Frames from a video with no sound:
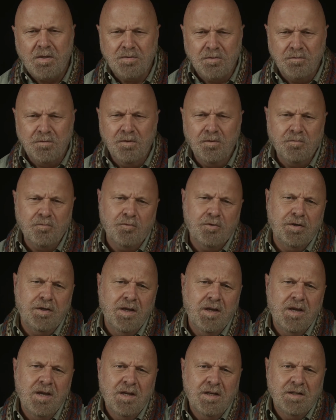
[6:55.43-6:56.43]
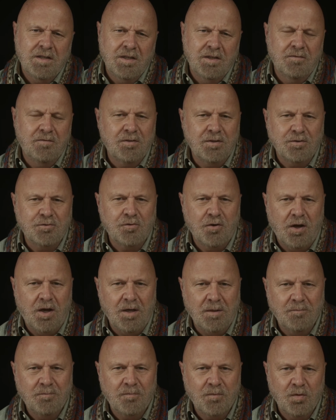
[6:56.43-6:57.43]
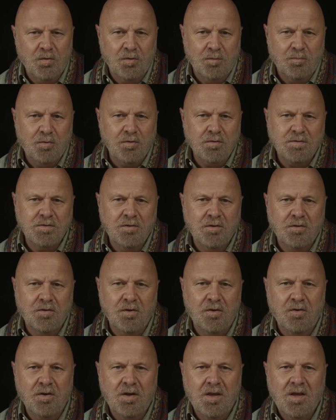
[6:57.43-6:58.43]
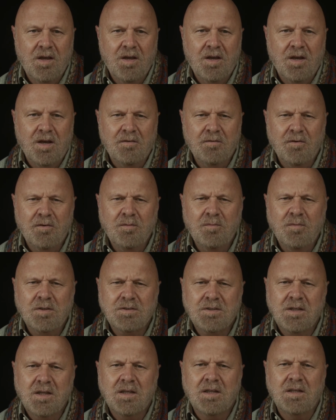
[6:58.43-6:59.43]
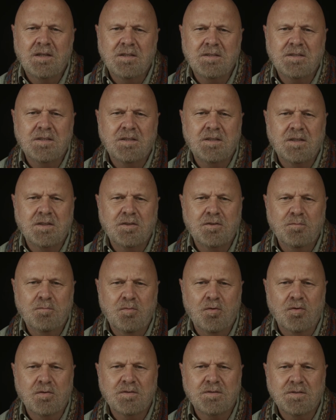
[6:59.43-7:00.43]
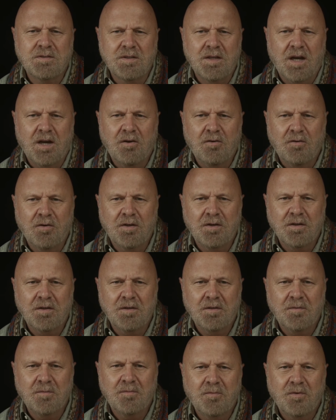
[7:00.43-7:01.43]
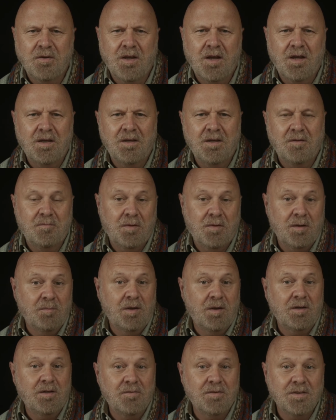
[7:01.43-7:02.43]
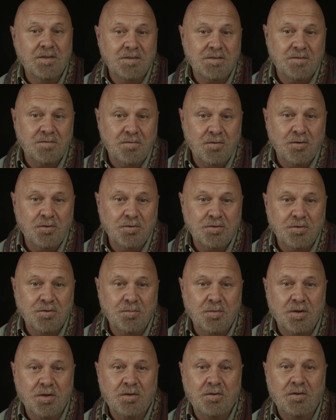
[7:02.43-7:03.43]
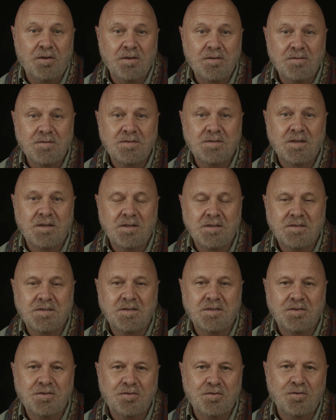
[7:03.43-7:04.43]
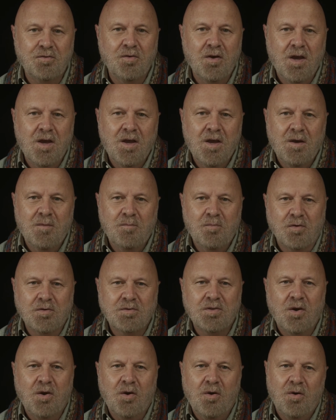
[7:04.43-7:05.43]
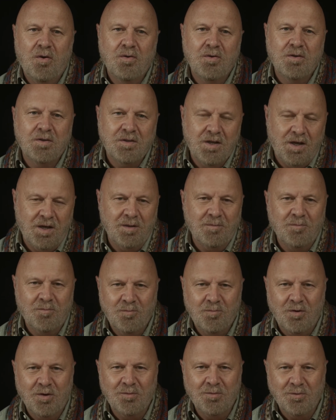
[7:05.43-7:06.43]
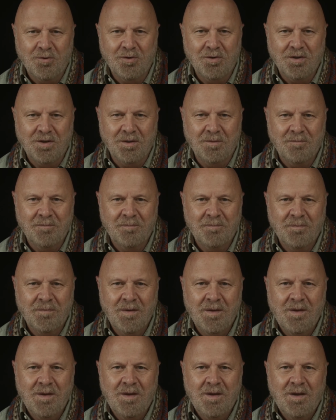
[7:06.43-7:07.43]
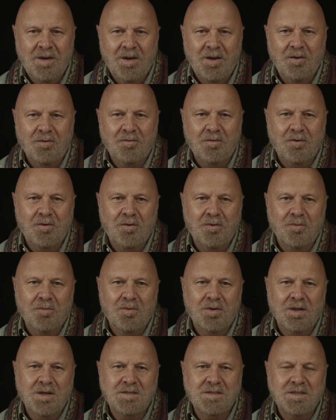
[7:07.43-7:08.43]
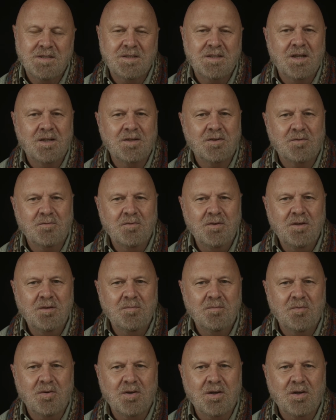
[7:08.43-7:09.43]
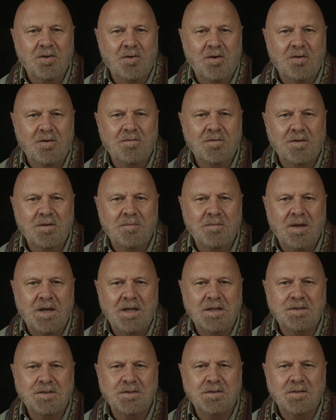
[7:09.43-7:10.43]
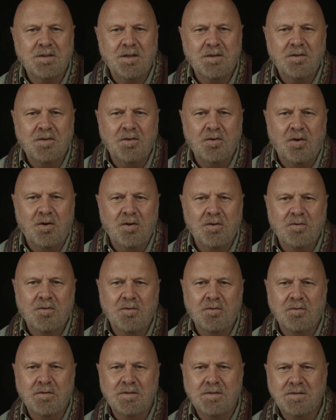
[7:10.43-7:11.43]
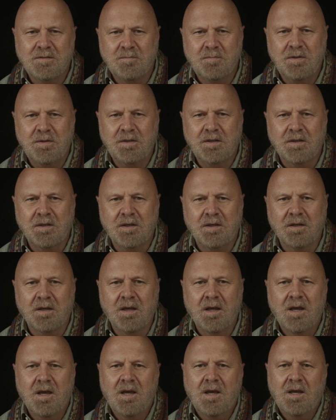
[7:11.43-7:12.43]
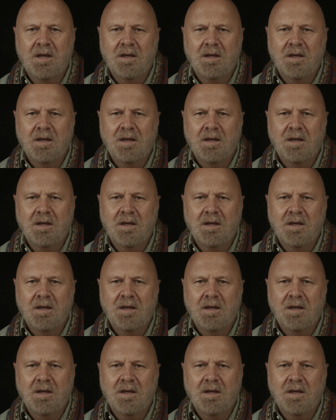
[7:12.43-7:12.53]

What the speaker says: So feel free to give it a try. On a personal note, I very much like listening to books narrated. When I made my living as a furniture maker, I used to listen to books all the time while working. However, when I sit down to read a book, I often imagine that the author is speaking